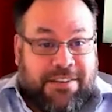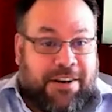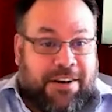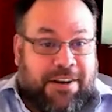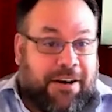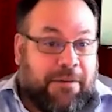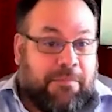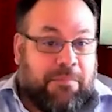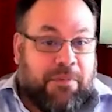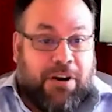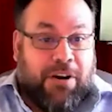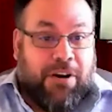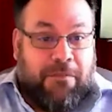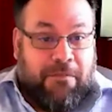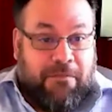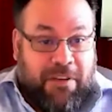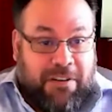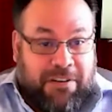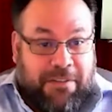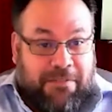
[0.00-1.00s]
that are,
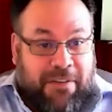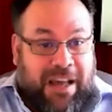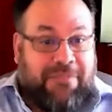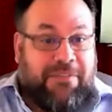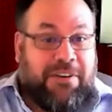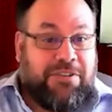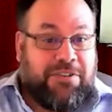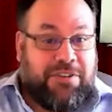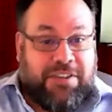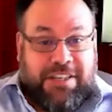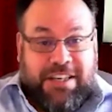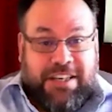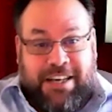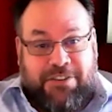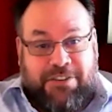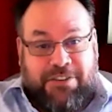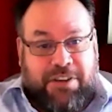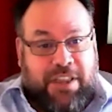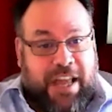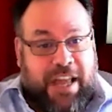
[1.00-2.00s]
55 inches
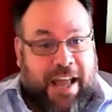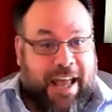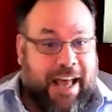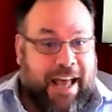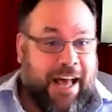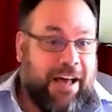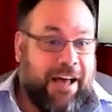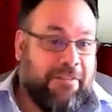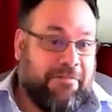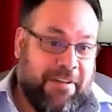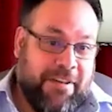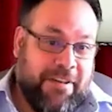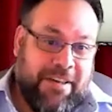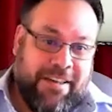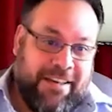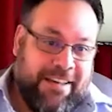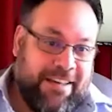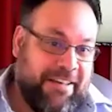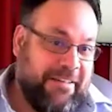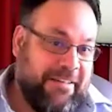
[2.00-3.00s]
each, and they have
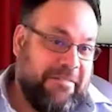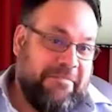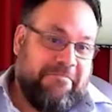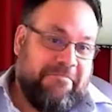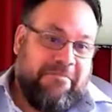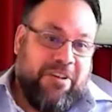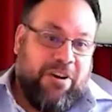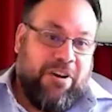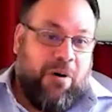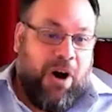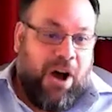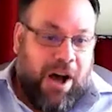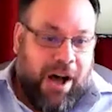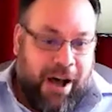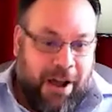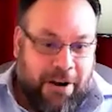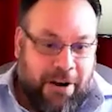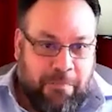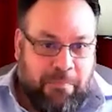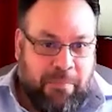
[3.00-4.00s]

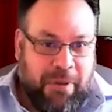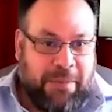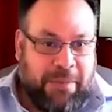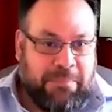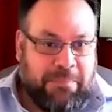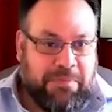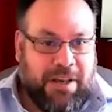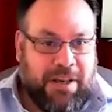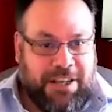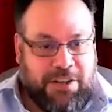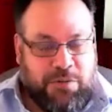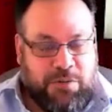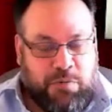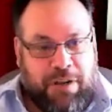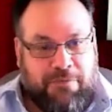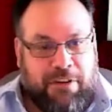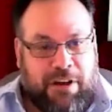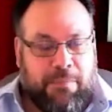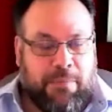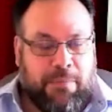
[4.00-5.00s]
100 pips on each
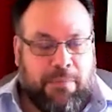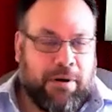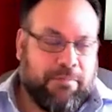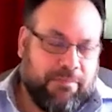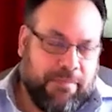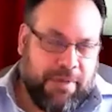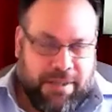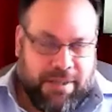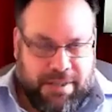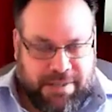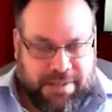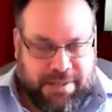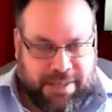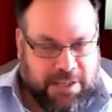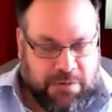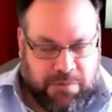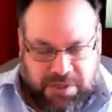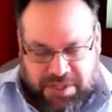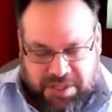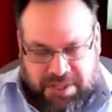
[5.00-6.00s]
one of them, or in this
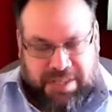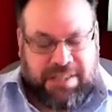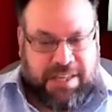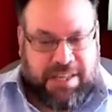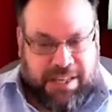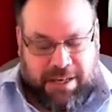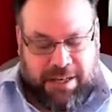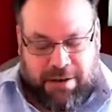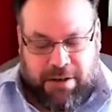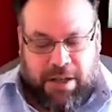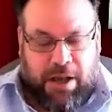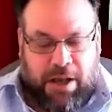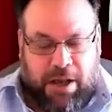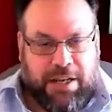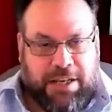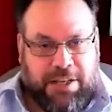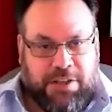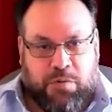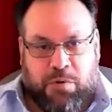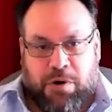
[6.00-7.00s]
case, it was 16
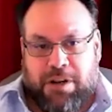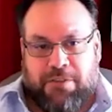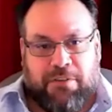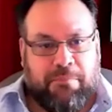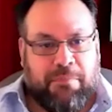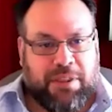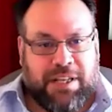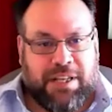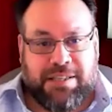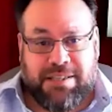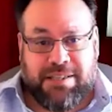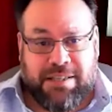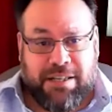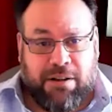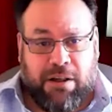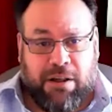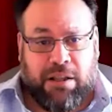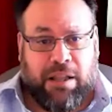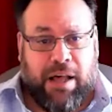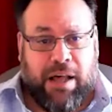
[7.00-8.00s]
on each one of them. But that's
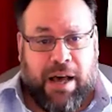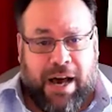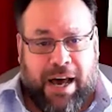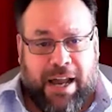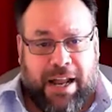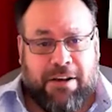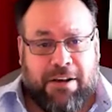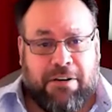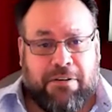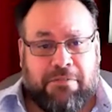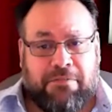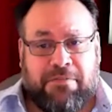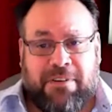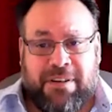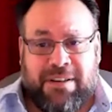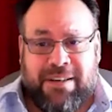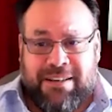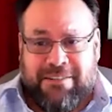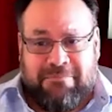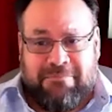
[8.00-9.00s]
still a lot of
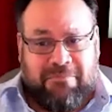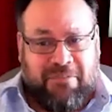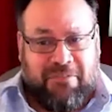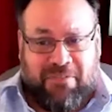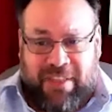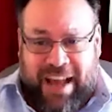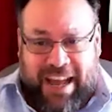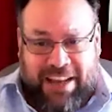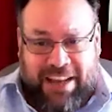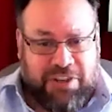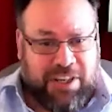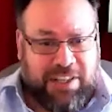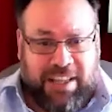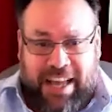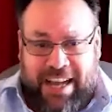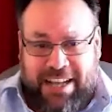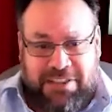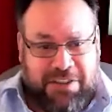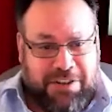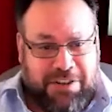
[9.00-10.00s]
flashing
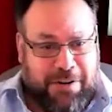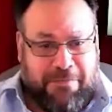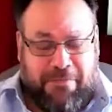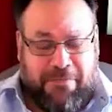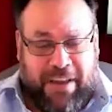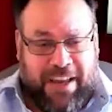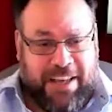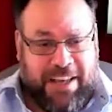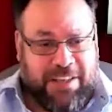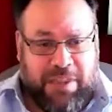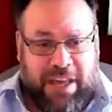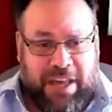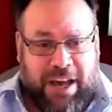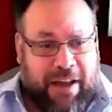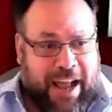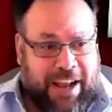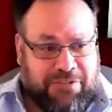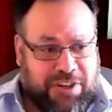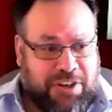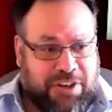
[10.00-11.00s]
lights in your face
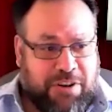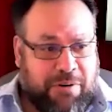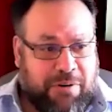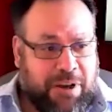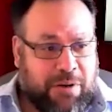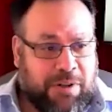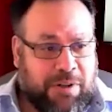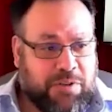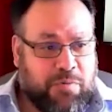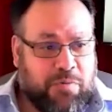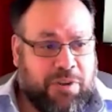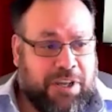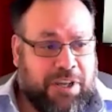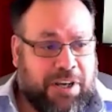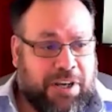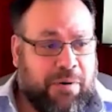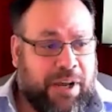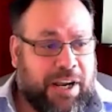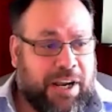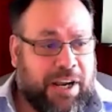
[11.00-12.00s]
without actually knowing what's really
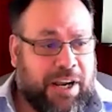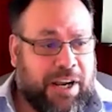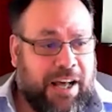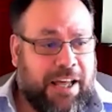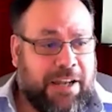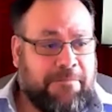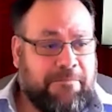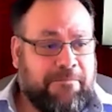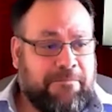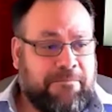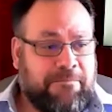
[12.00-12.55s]
going on.